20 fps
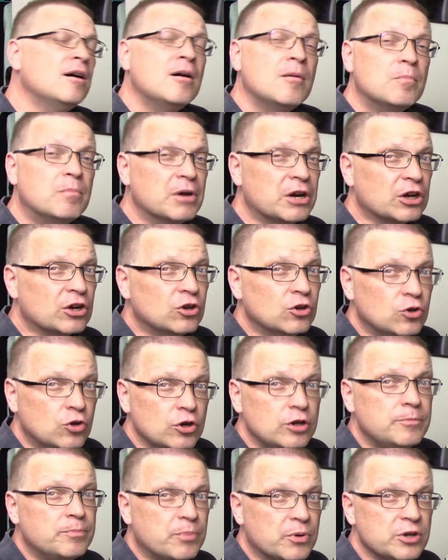But a
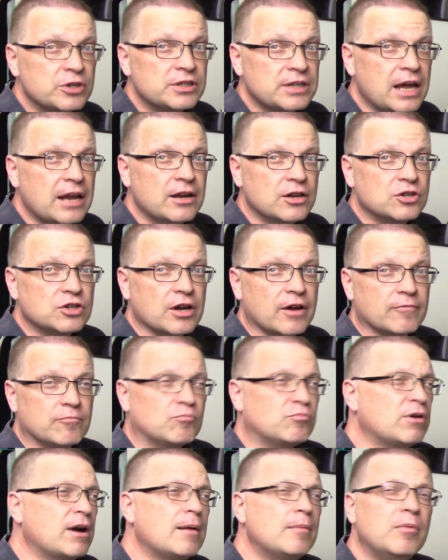good percentage of them,
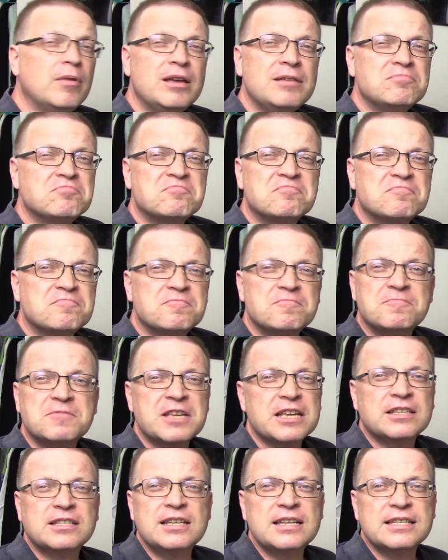probably
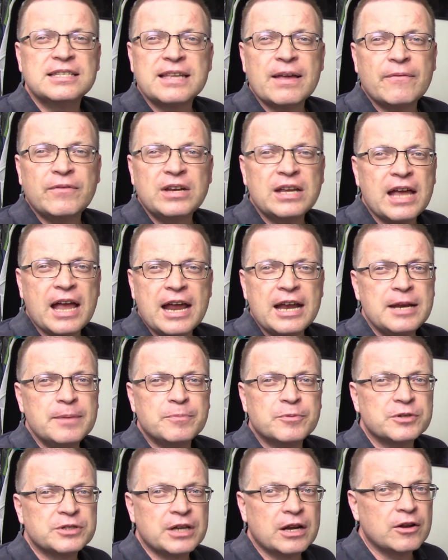60, 70,
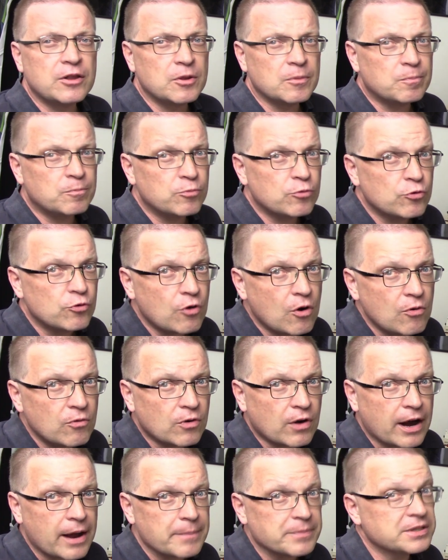80% of the
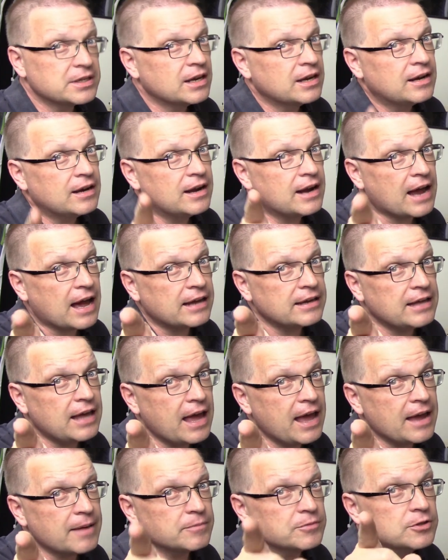programs, not
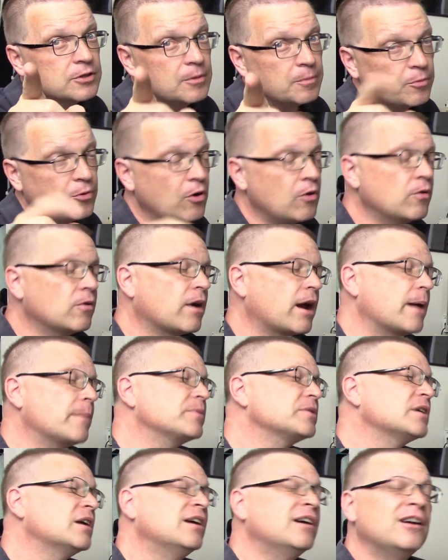games, the
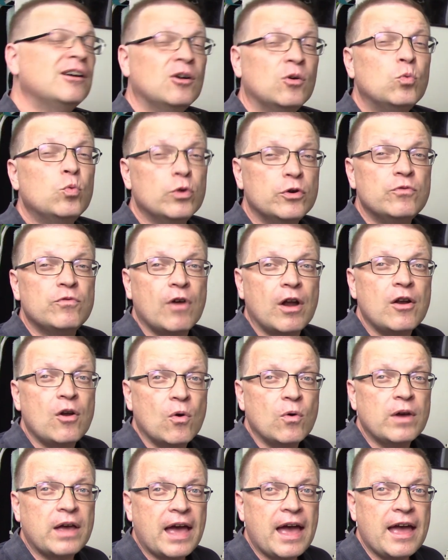programs, would run
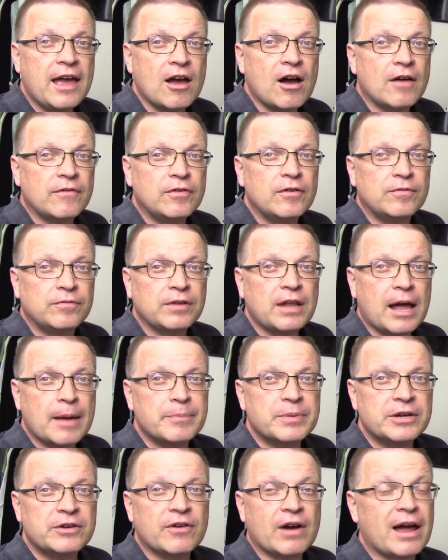okay off a
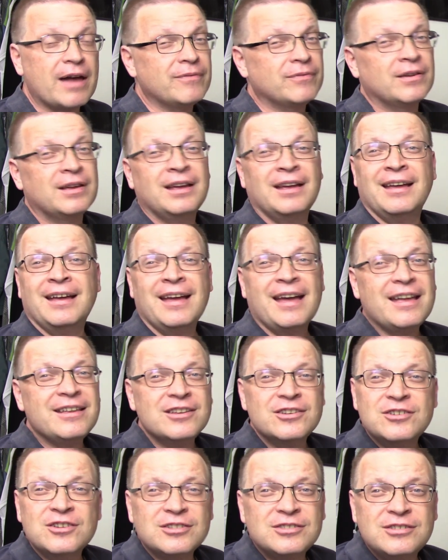floppy drive.
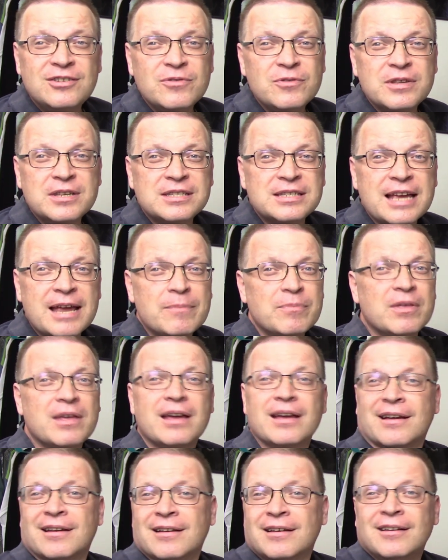You just do the same
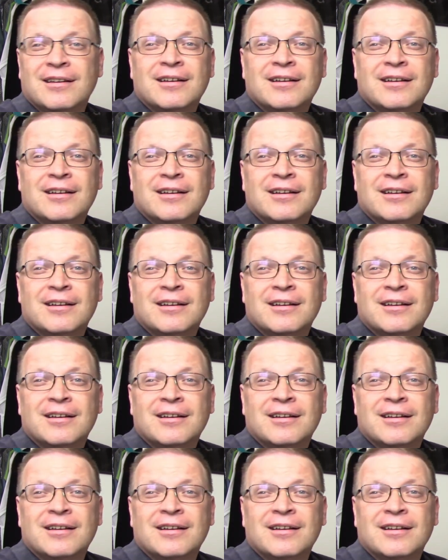thing.